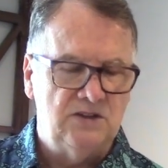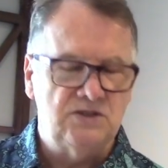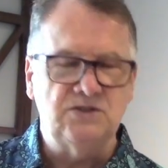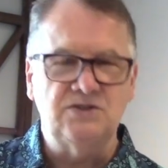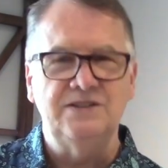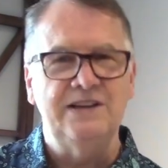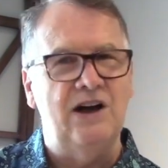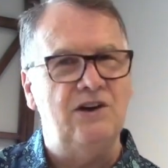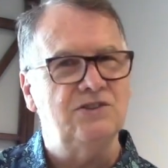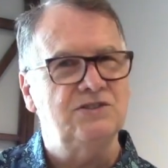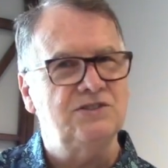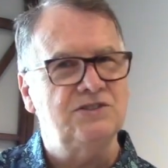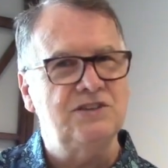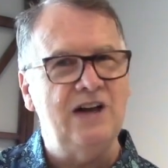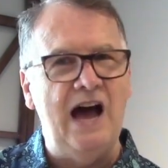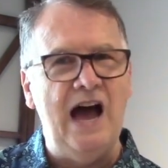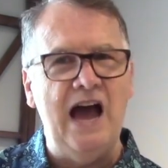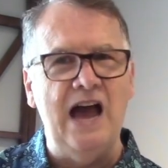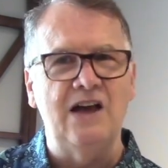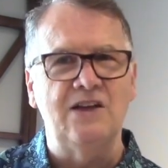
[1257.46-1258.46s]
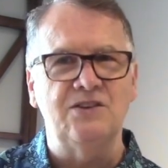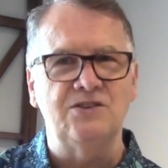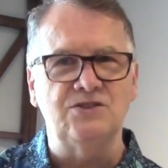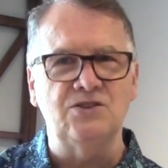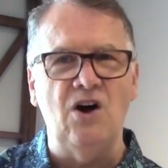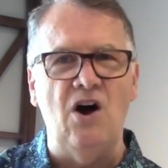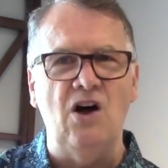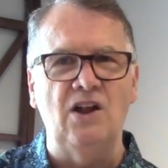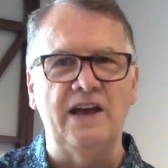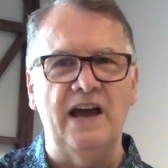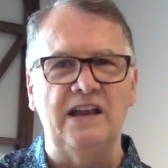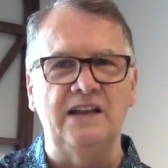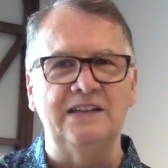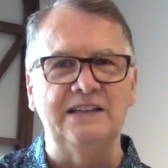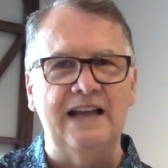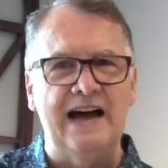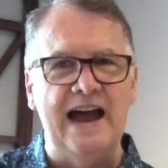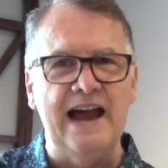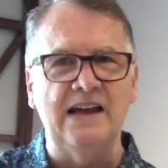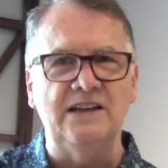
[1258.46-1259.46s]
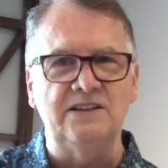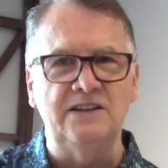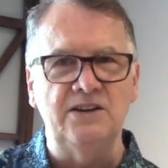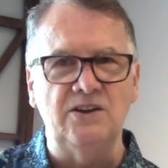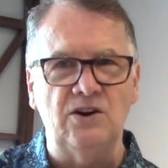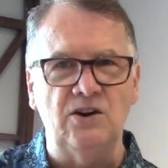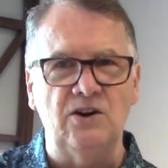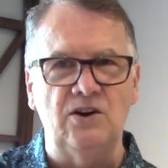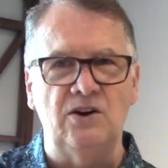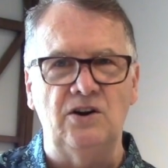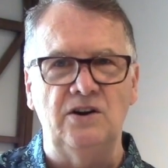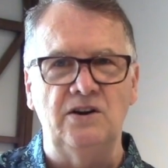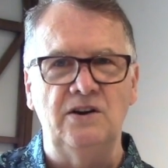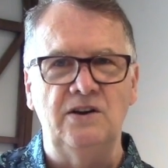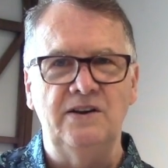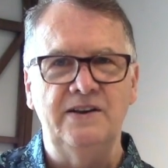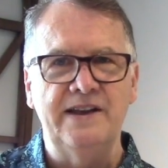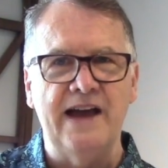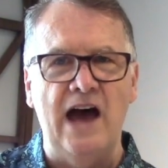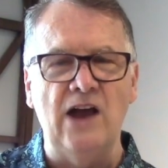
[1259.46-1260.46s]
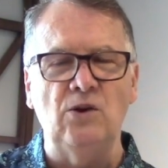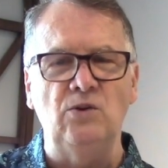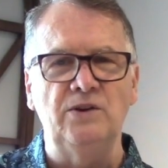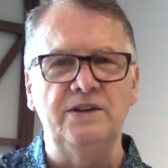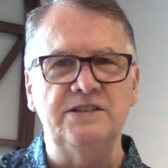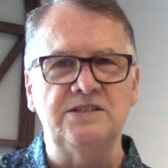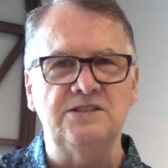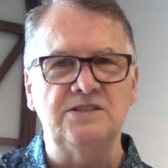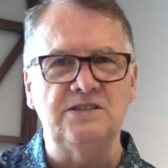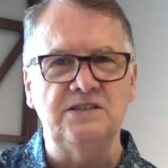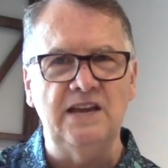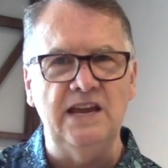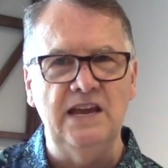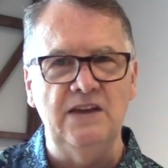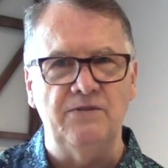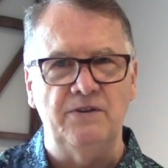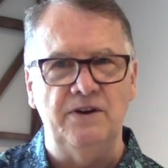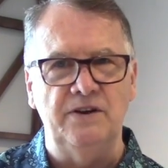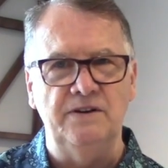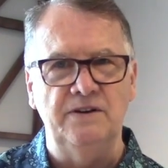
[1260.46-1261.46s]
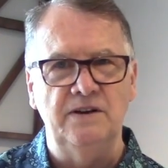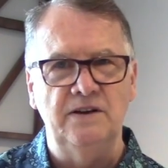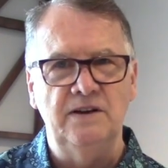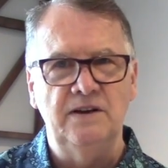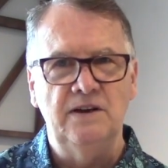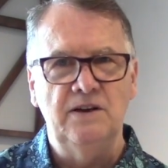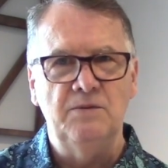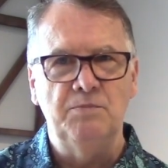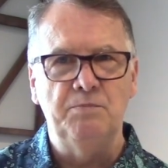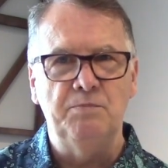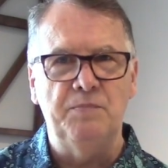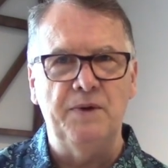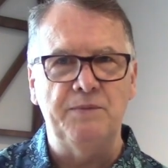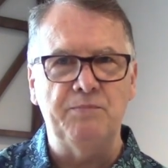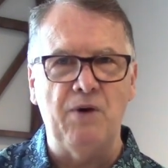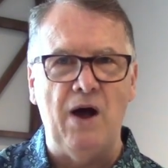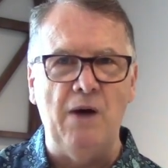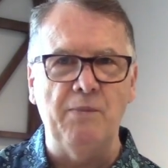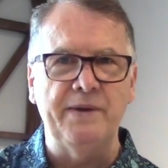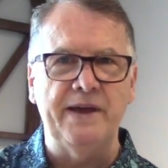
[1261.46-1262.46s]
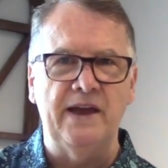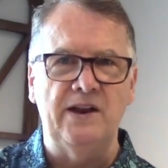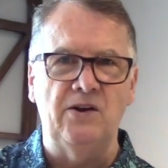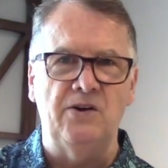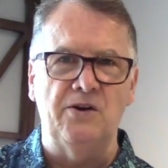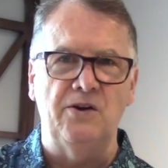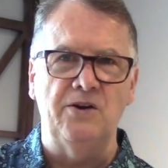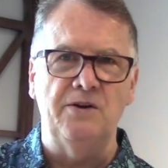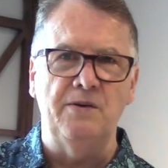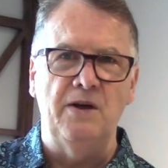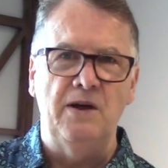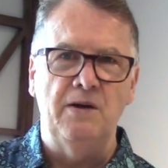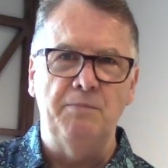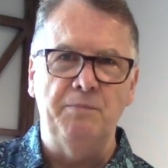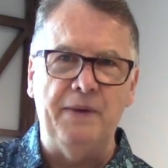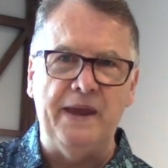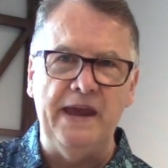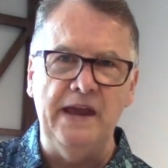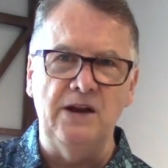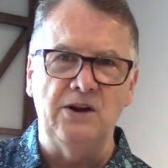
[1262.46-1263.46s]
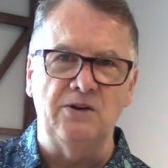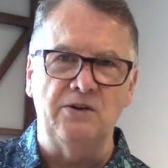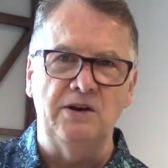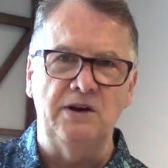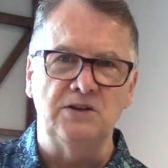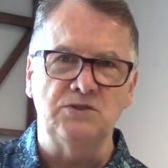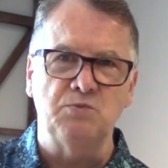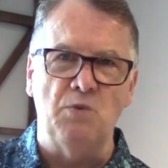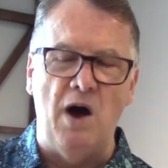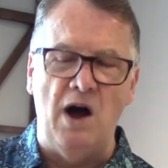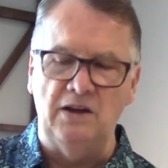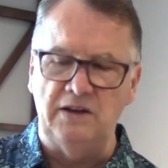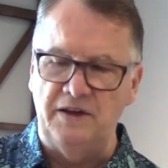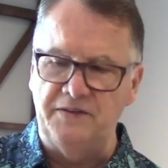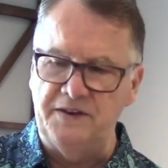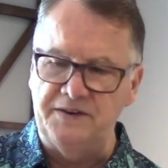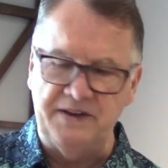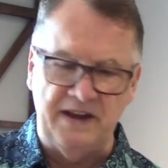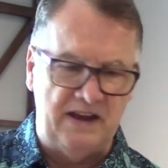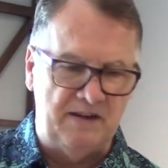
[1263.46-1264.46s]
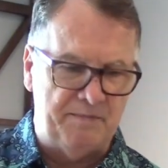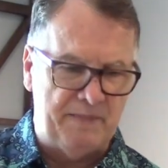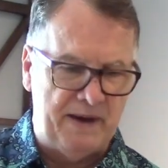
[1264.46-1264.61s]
Now, Saul had likely heard not only Stephen, but probably had heard Peter as well on the day of